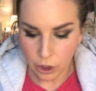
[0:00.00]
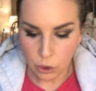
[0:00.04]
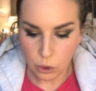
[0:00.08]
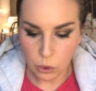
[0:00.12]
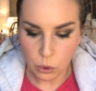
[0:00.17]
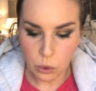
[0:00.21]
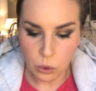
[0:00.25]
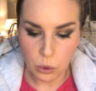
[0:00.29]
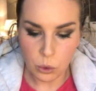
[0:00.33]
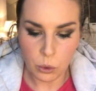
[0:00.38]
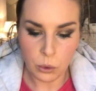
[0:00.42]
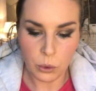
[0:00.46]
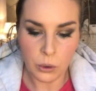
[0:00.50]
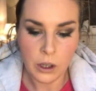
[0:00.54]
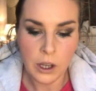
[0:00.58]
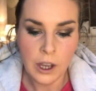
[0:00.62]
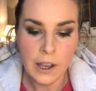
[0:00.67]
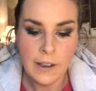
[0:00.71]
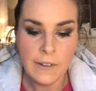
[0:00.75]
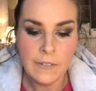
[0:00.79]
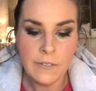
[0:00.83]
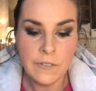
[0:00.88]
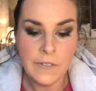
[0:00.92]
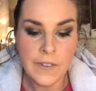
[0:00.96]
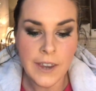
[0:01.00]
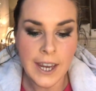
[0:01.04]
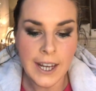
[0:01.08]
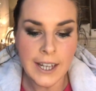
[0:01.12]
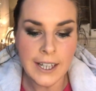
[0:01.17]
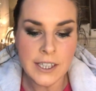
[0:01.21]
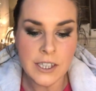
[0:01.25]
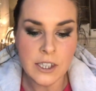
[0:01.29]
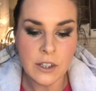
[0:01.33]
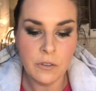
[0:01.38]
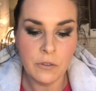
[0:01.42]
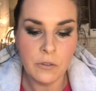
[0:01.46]
Ooh,
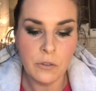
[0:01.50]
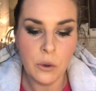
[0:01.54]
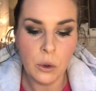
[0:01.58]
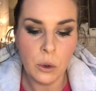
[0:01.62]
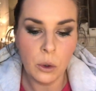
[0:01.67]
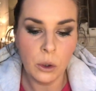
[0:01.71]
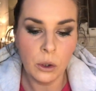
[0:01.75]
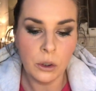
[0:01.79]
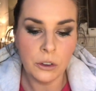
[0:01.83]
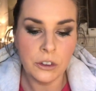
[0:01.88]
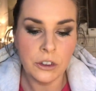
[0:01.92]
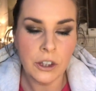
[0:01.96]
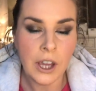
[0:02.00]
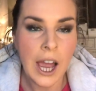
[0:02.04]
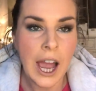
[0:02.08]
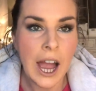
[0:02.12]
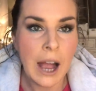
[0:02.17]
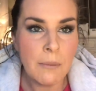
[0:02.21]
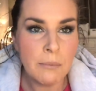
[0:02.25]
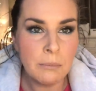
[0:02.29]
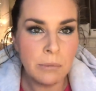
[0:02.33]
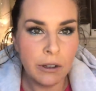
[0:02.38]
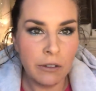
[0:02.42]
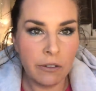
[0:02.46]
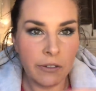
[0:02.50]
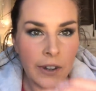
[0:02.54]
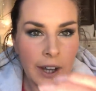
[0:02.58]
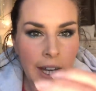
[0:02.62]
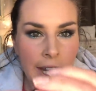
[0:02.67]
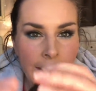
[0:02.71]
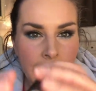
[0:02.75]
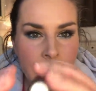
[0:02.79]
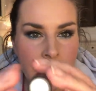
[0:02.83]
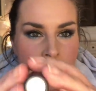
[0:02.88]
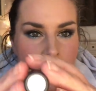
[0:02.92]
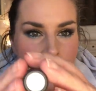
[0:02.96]
Vegas Vault
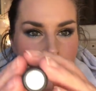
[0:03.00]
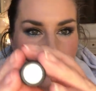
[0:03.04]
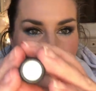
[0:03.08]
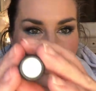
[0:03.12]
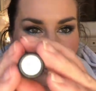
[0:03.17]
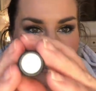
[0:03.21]
Amplified.